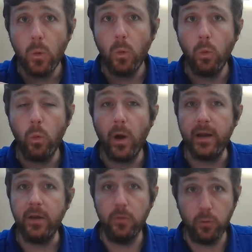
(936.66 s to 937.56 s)

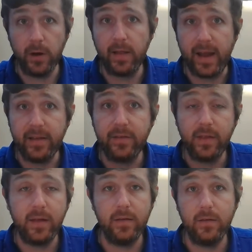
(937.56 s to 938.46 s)
when you realize
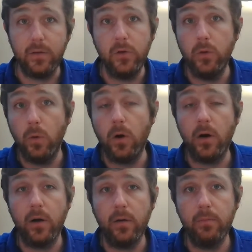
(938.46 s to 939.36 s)
that you
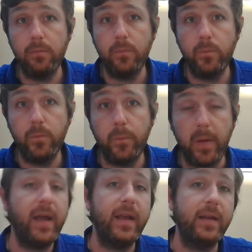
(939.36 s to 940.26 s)
are
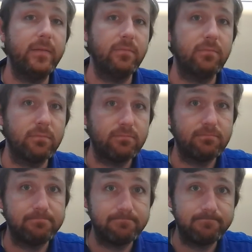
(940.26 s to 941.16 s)
buying
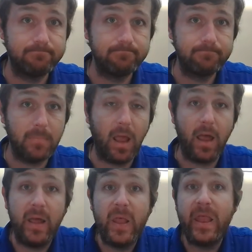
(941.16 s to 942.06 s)

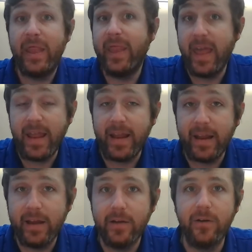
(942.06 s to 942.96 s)
a
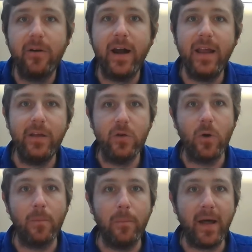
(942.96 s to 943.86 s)
thing, right? You
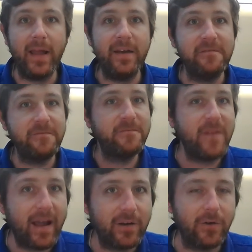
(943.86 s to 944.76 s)
are buying
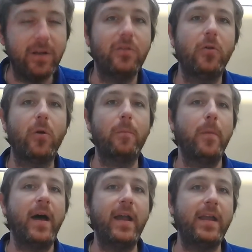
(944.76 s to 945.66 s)
factories, you are
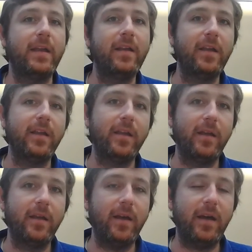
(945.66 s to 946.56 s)
buying
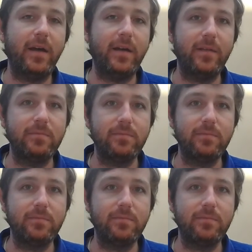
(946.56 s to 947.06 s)
uh,